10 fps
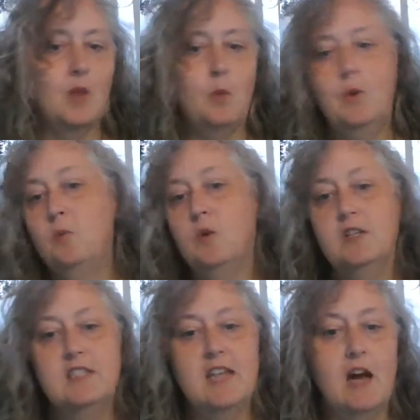We
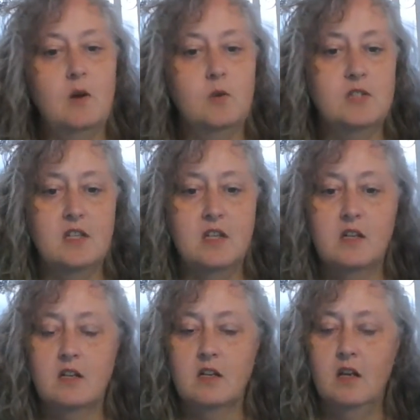worked out,
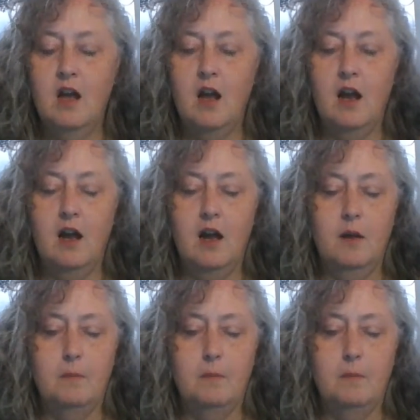uh,